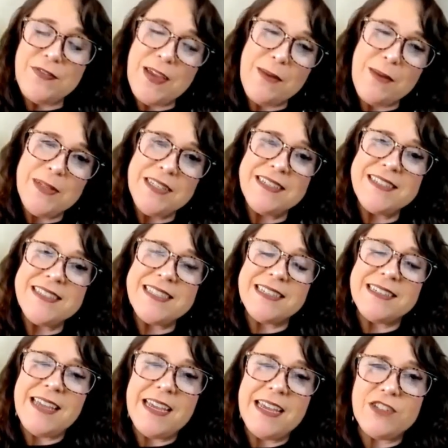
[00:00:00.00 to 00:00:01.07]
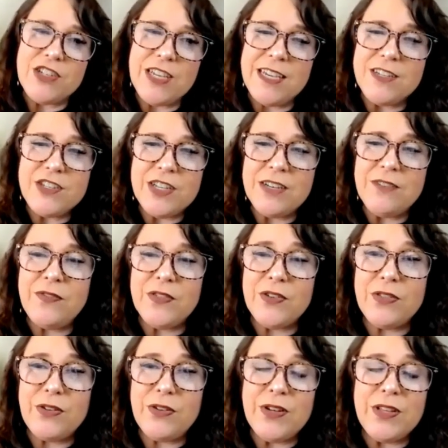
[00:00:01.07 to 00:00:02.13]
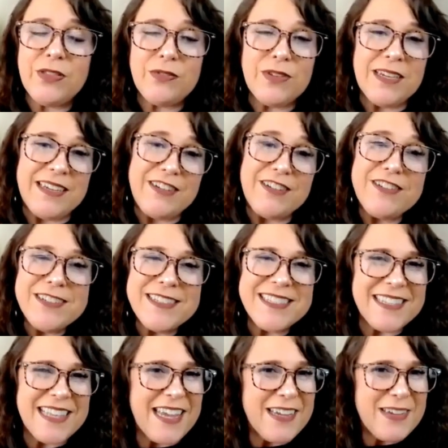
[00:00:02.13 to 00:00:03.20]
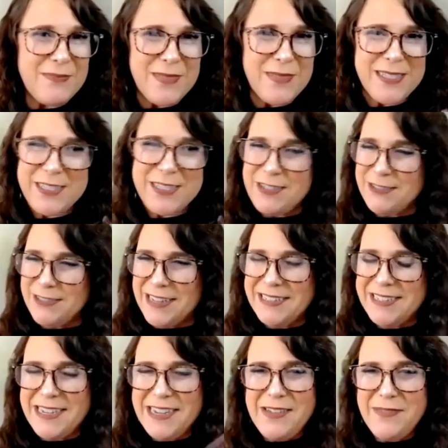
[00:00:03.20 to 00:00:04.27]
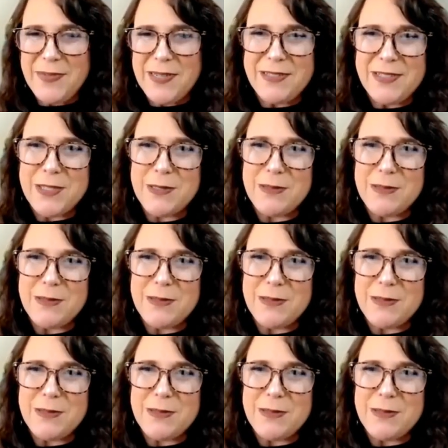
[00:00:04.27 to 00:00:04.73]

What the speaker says: families and education for 33 years. Like Miss Yolanda, I've